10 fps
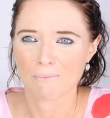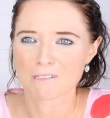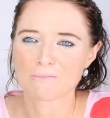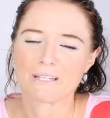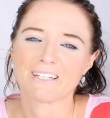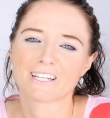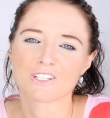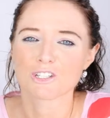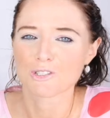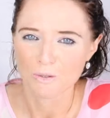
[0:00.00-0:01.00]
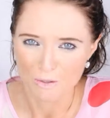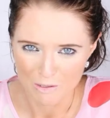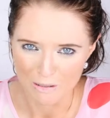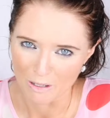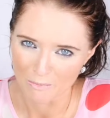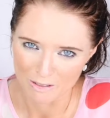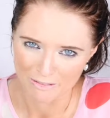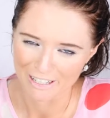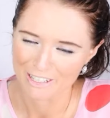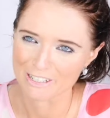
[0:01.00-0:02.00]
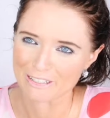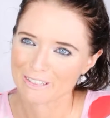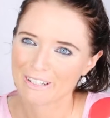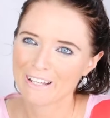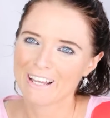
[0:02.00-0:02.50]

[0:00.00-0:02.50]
speak, and she talked about observation.